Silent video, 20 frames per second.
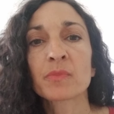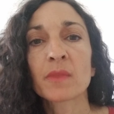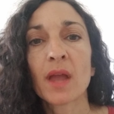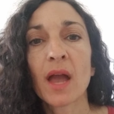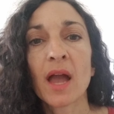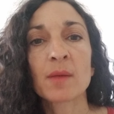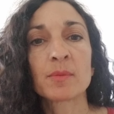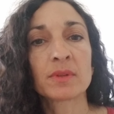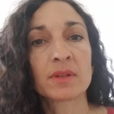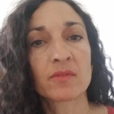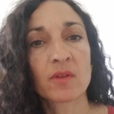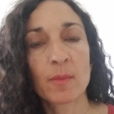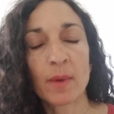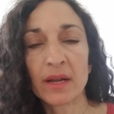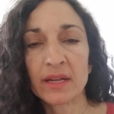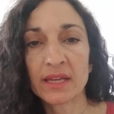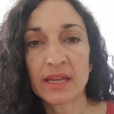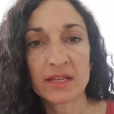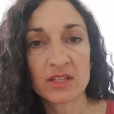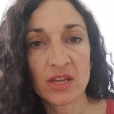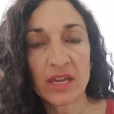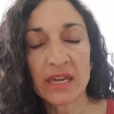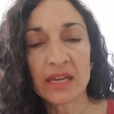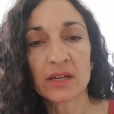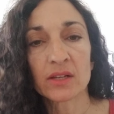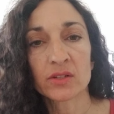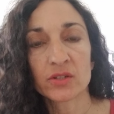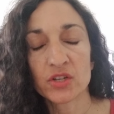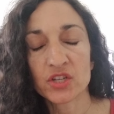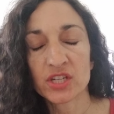I believe your body can
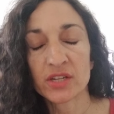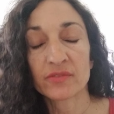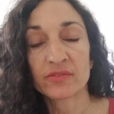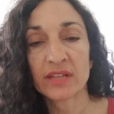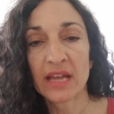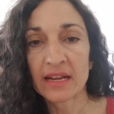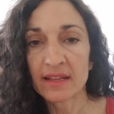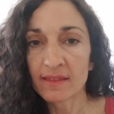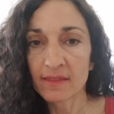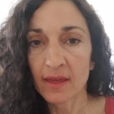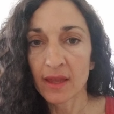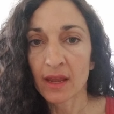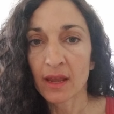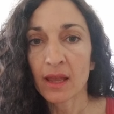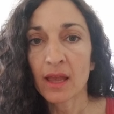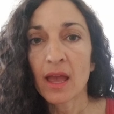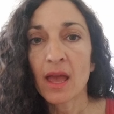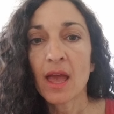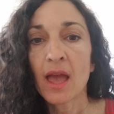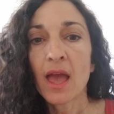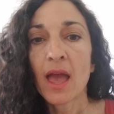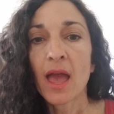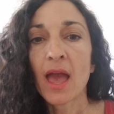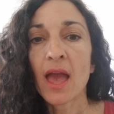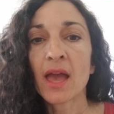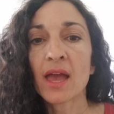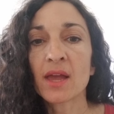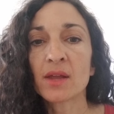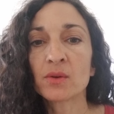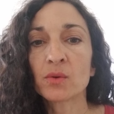heal or shift anything.
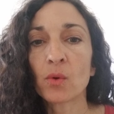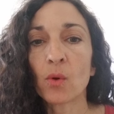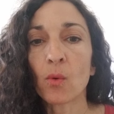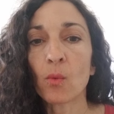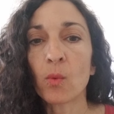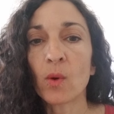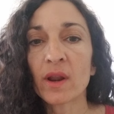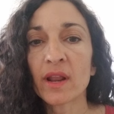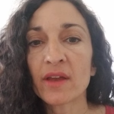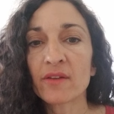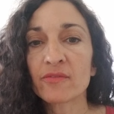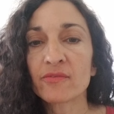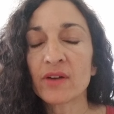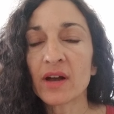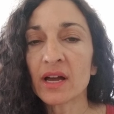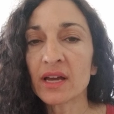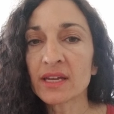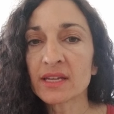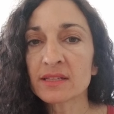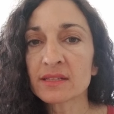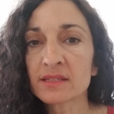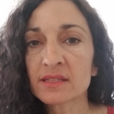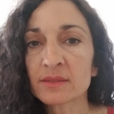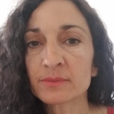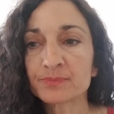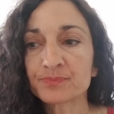And what I find